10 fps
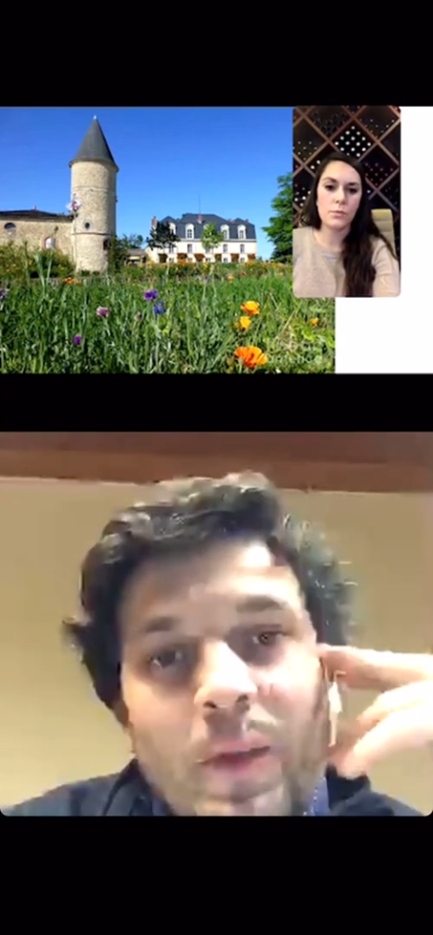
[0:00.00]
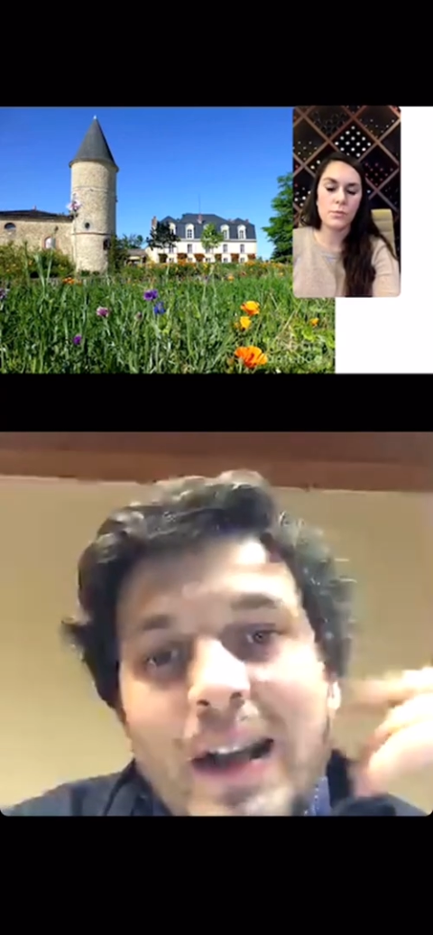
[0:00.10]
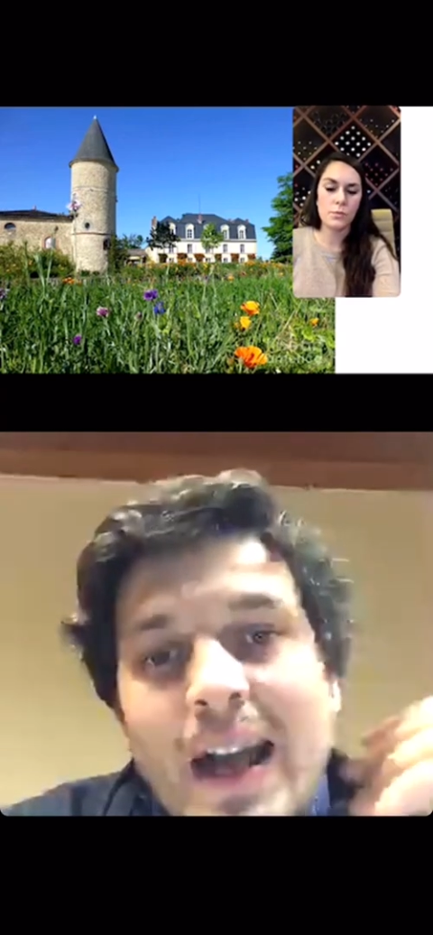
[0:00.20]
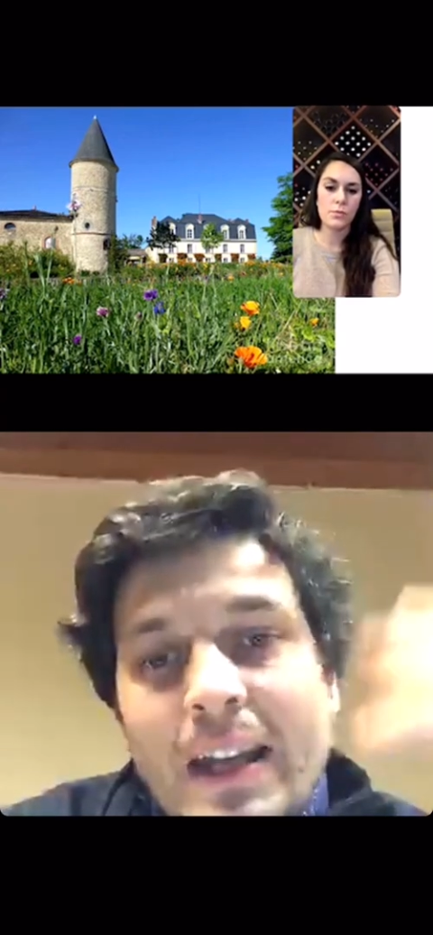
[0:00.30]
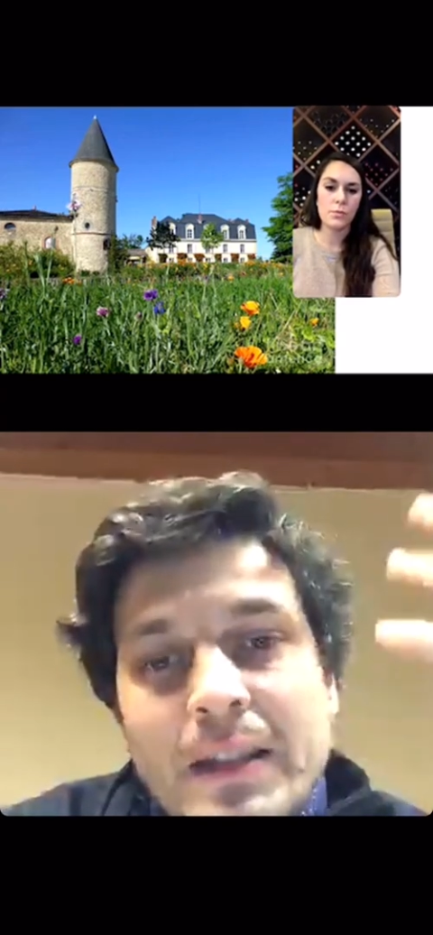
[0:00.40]

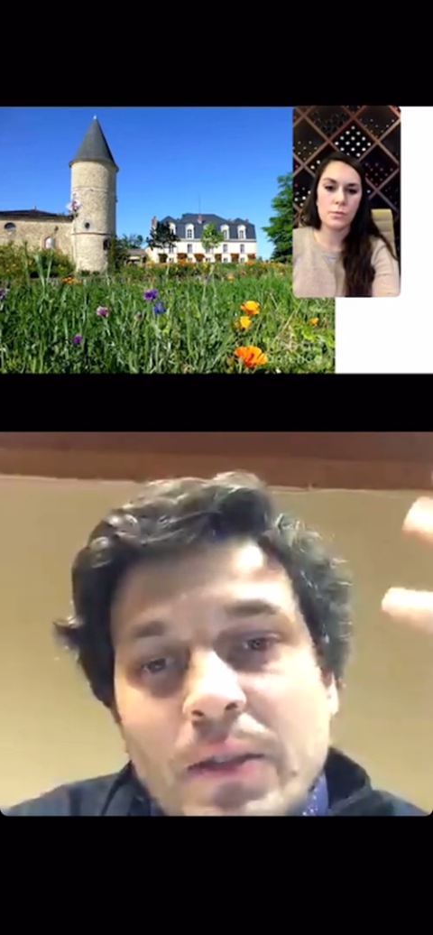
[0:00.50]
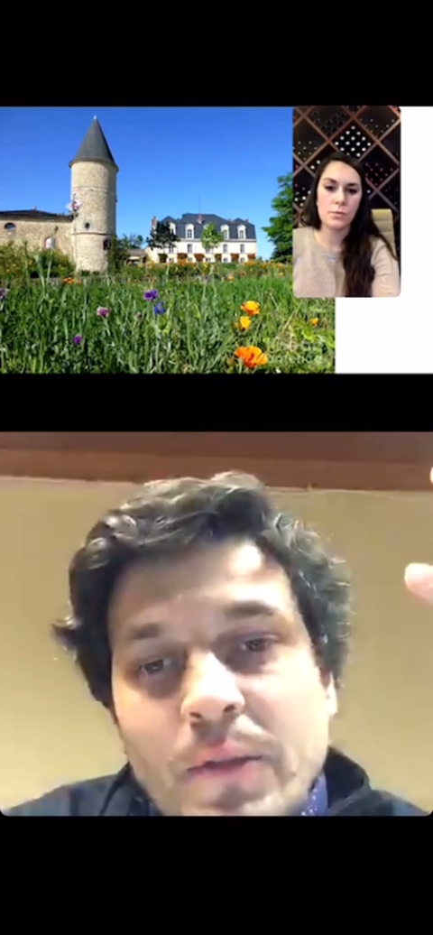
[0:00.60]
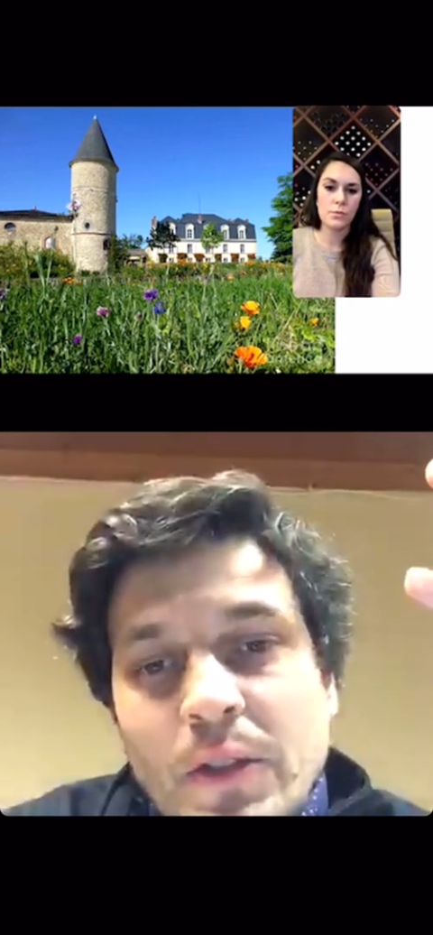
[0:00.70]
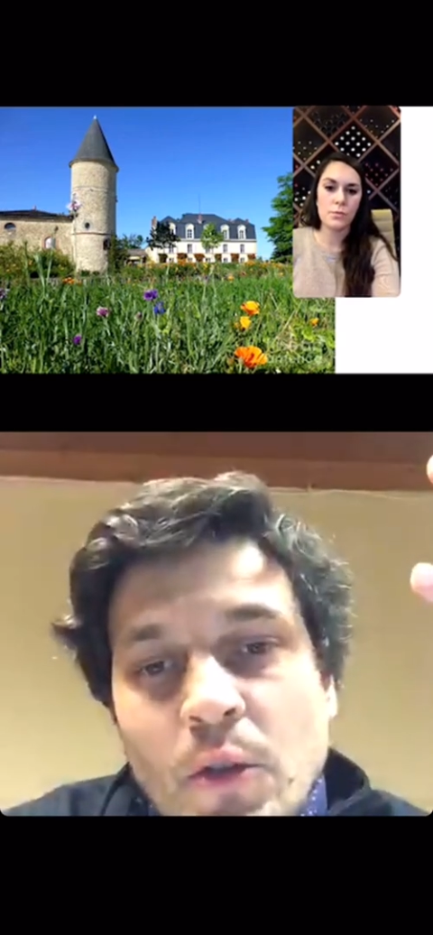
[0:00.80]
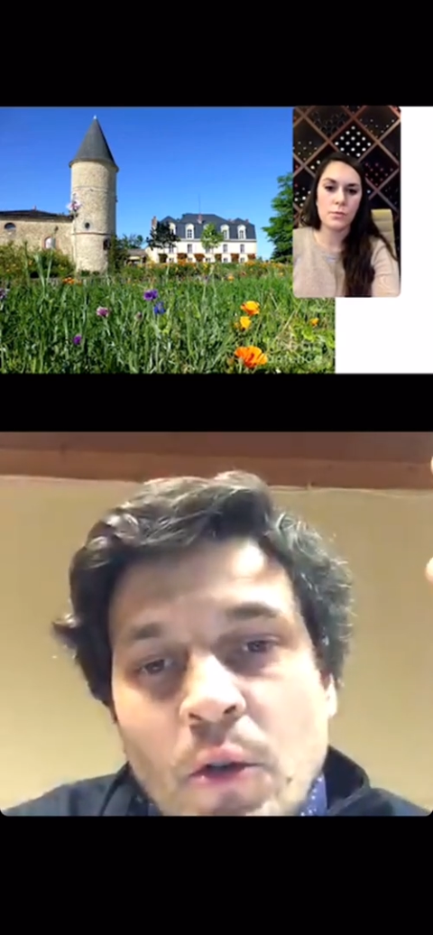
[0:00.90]
like
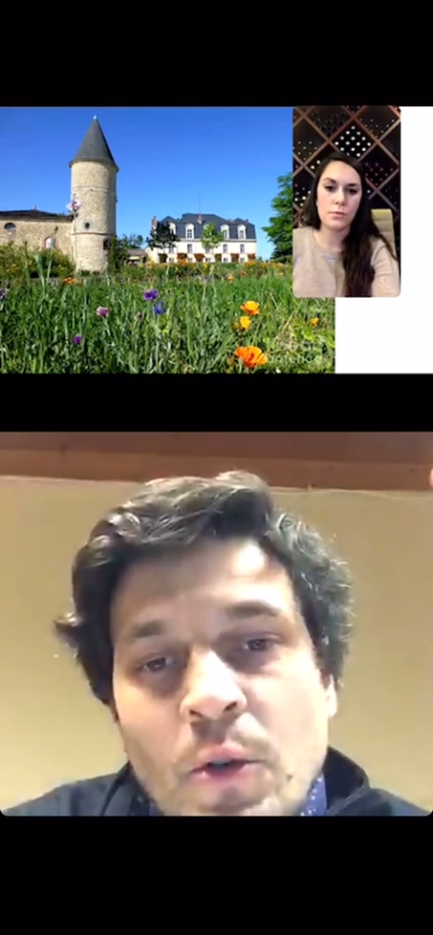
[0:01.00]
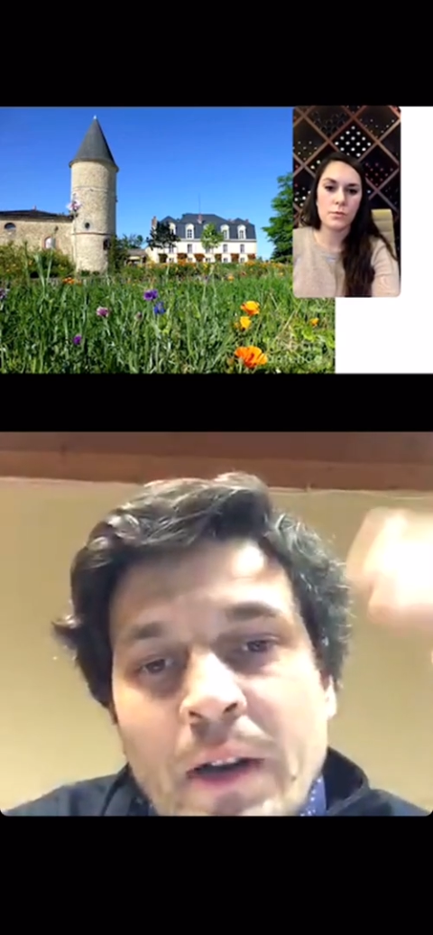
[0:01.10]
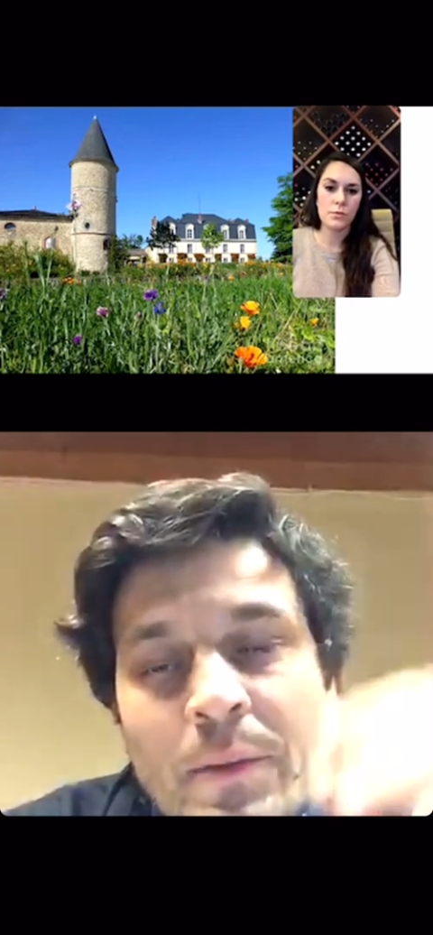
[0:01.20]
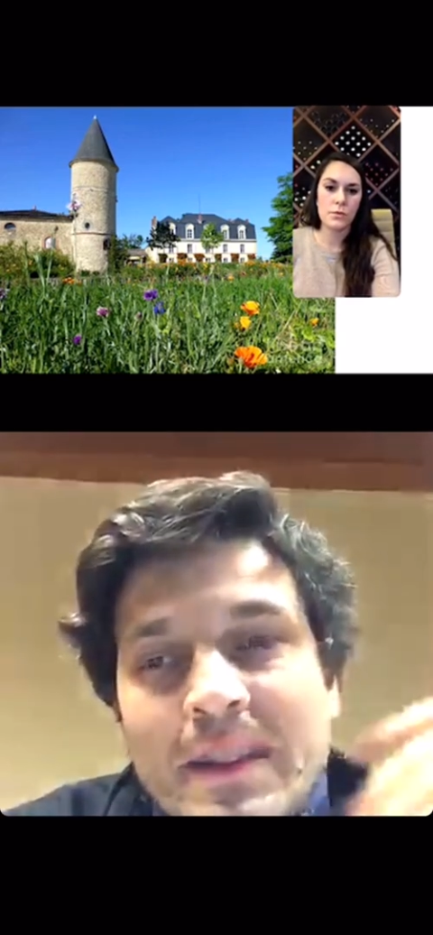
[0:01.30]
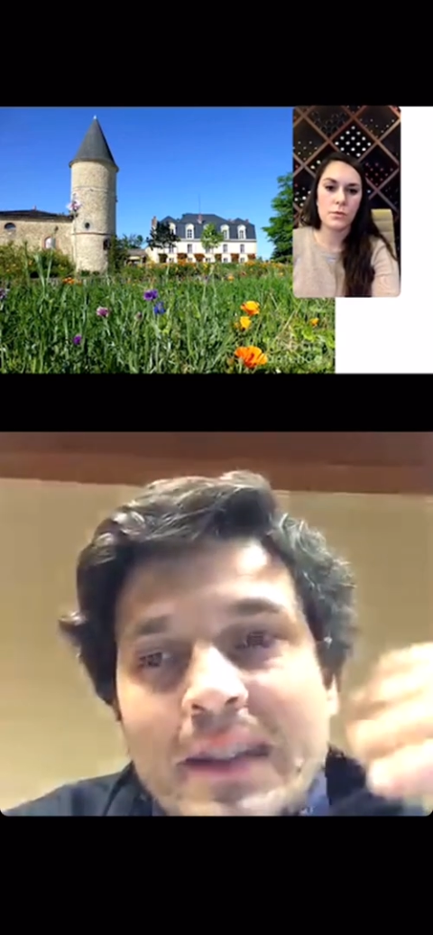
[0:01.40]
Sauvignon,
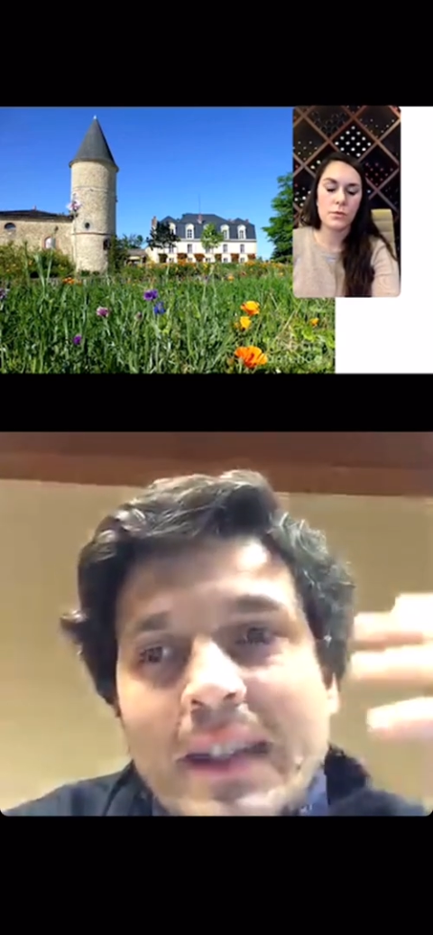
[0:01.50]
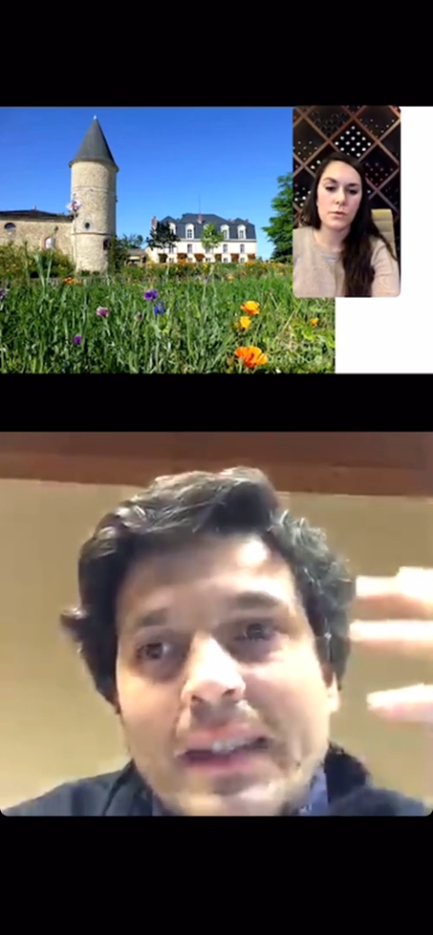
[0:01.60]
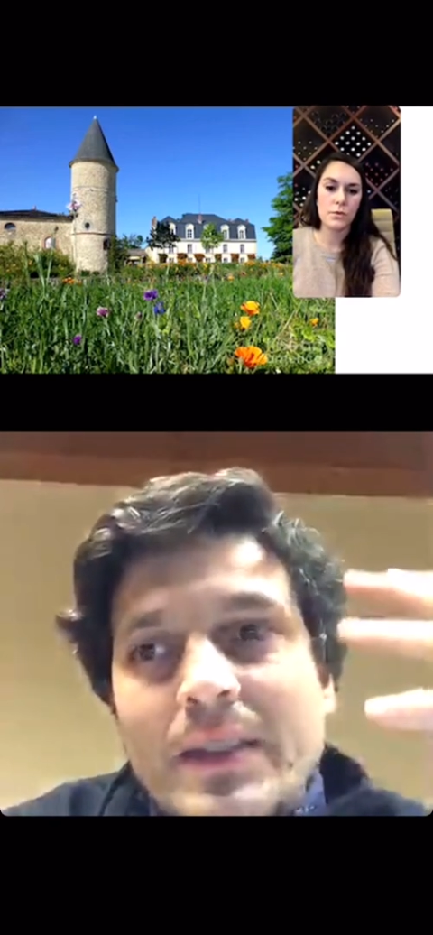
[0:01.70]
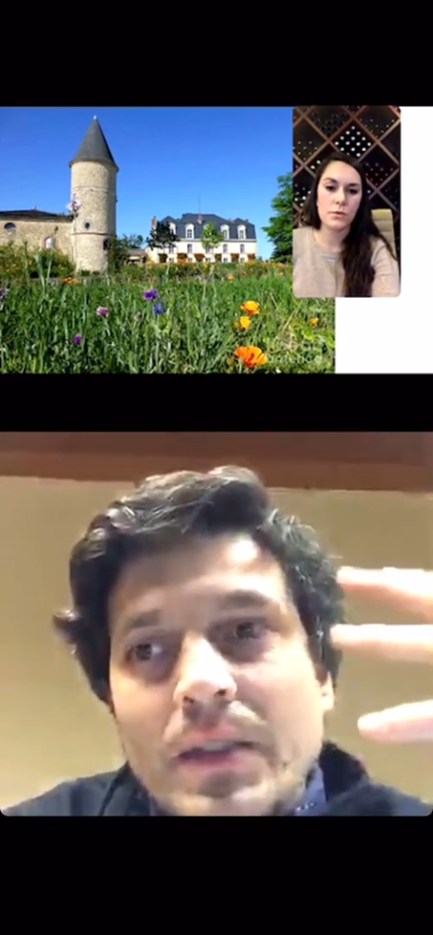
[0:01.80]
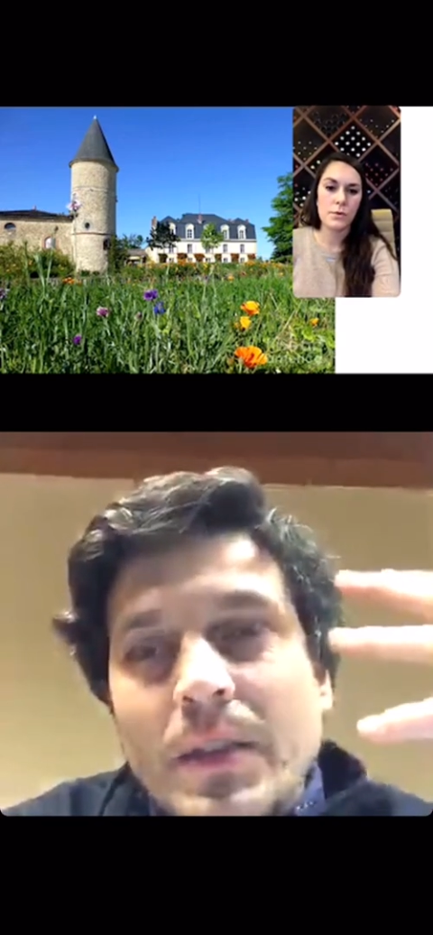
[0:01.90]
and we think
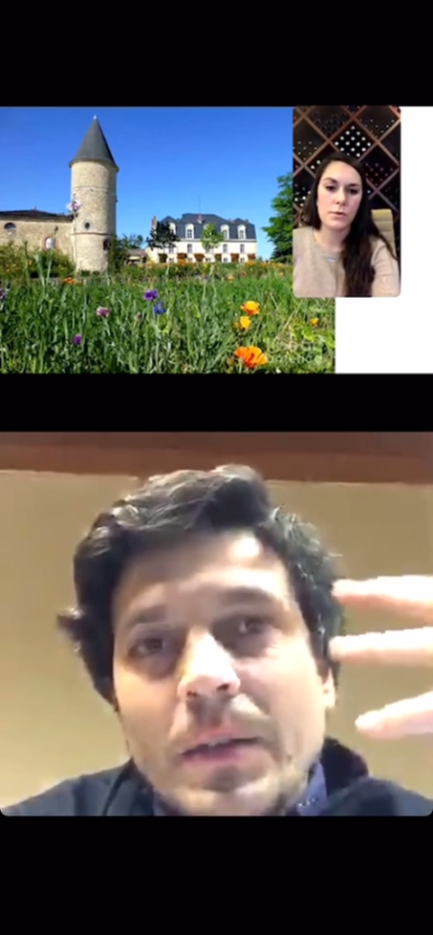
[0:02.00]
it's